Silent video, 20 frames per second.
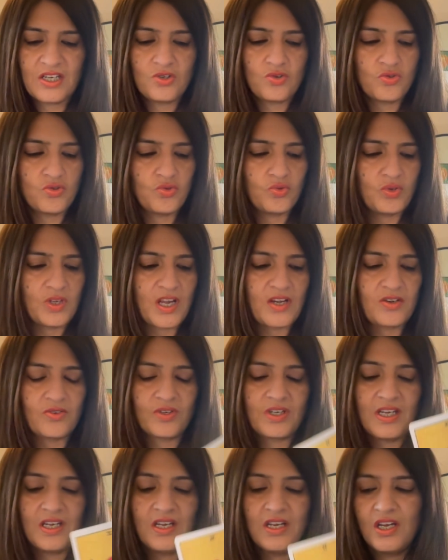Don't do that,
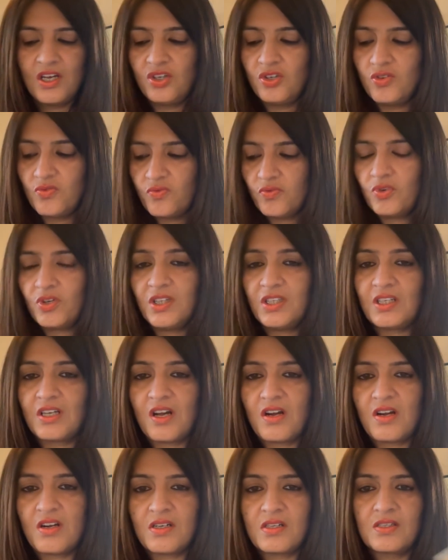okay? Look at the
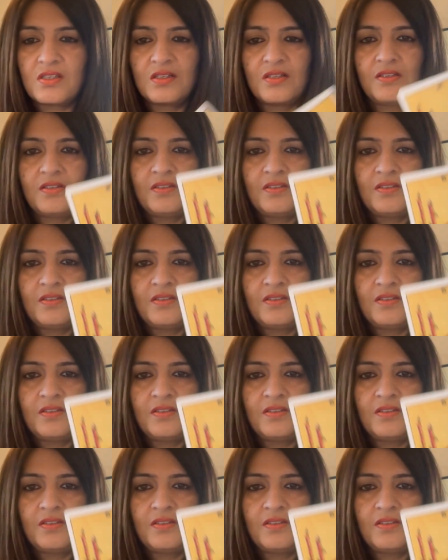cards.